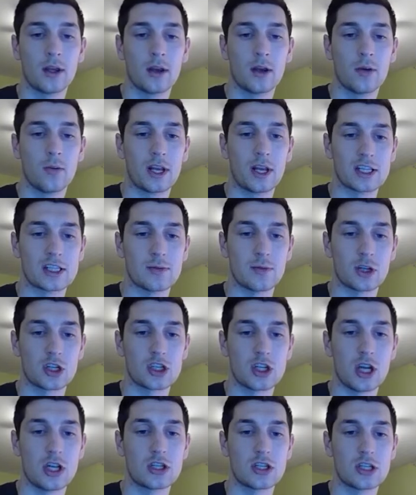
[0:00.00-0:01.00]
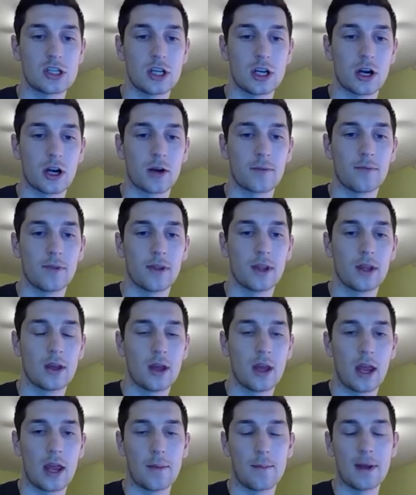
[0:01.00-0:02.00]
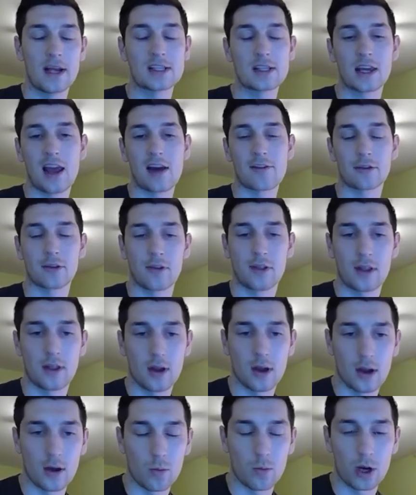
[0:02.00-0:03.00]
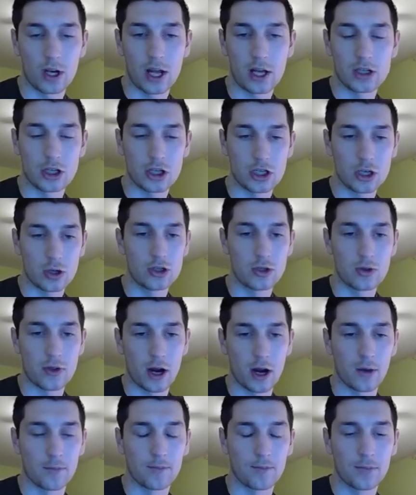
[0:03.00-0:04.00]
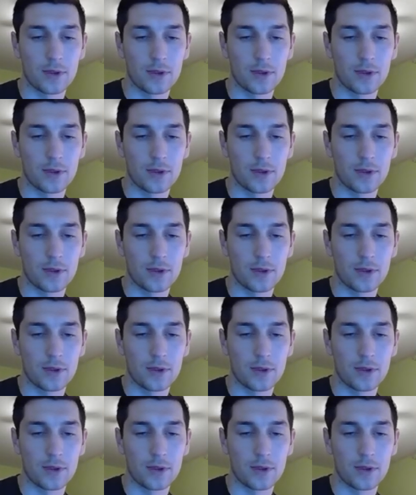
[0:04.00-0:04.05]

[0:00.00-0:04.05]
We get some exchanges here, and basically after what I just showed you there,